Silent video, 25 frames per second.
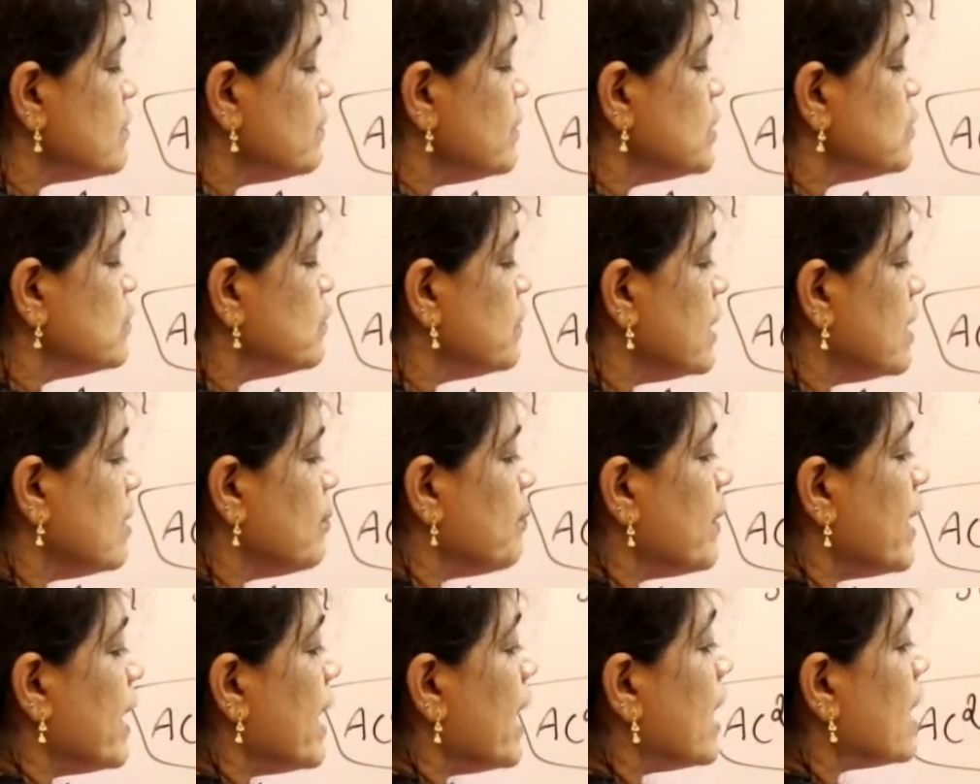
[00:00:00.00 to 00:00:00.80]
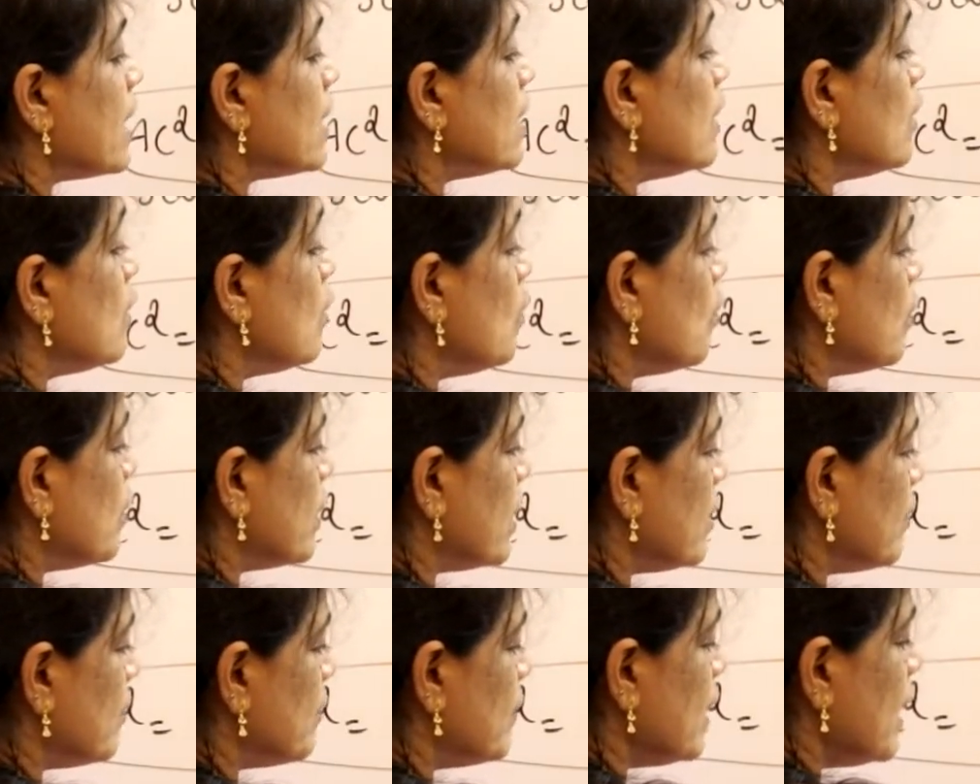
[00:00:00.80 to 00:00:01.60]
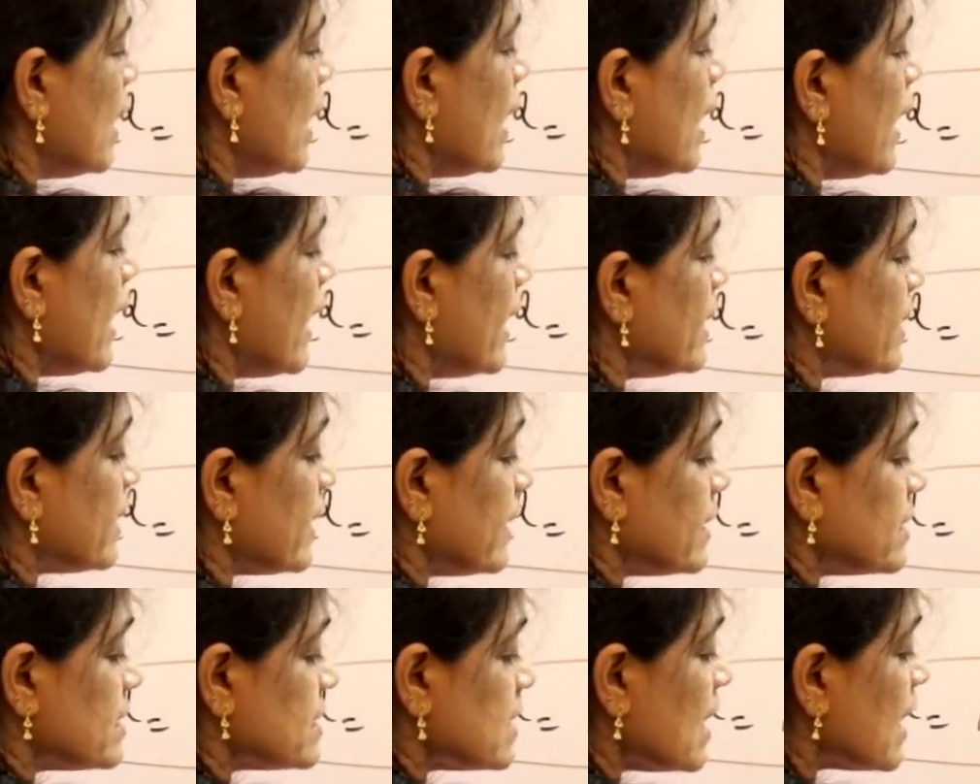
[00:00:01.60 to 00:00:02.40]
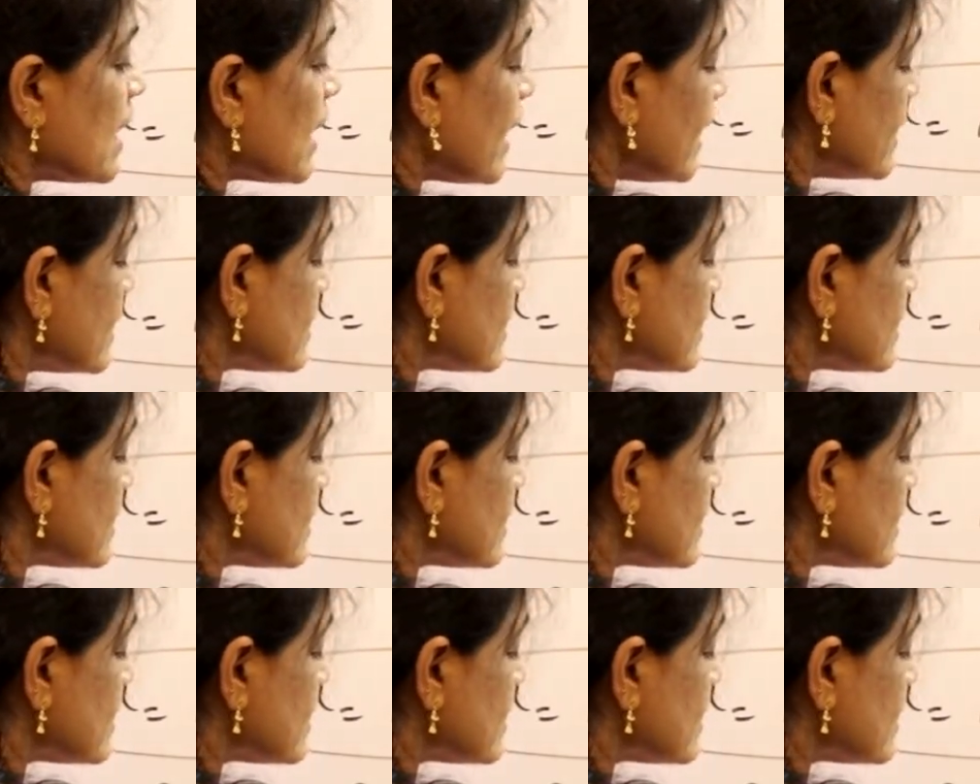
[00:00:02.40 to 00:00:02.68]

between a parallelogram and rectangle?